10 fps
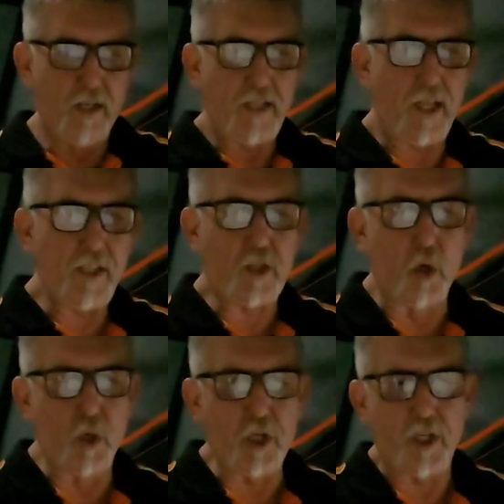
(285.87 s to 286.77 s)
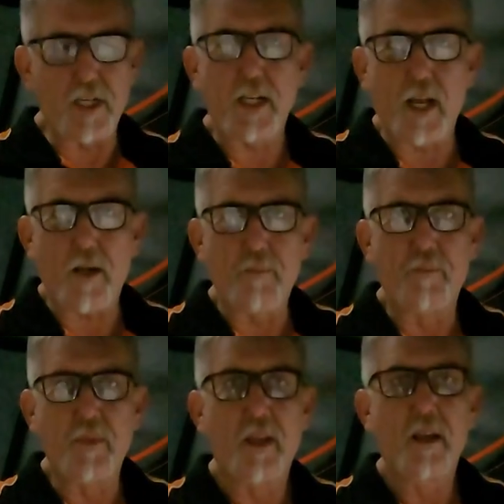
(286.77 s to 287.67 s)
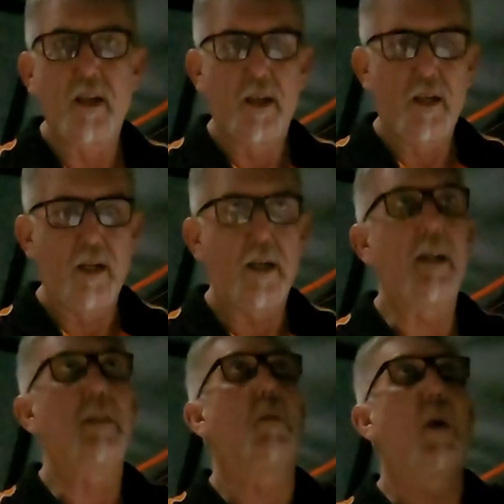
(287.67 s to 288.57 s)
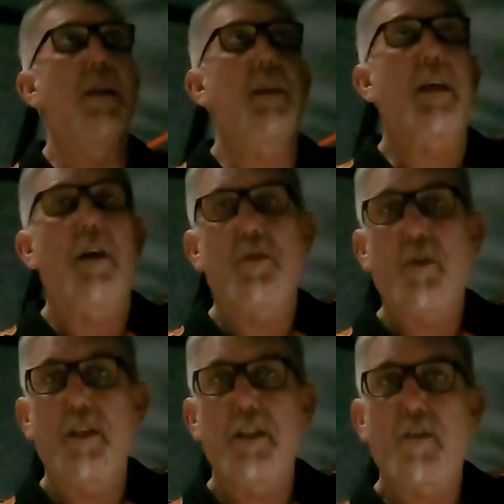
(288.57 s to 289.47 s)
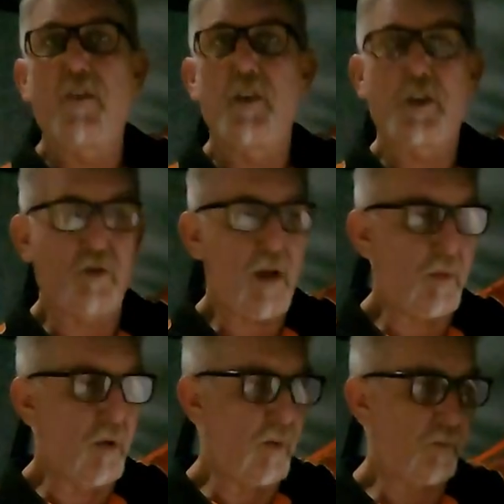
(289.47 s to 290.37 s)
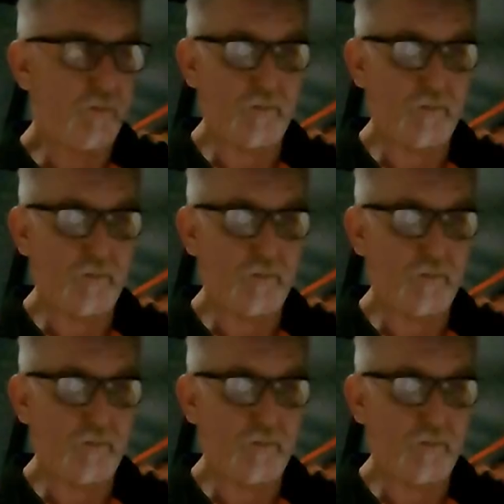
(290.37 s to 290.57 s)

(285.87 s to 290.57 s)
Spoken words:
Now this cushion here is the one that goes on this first trapdoor.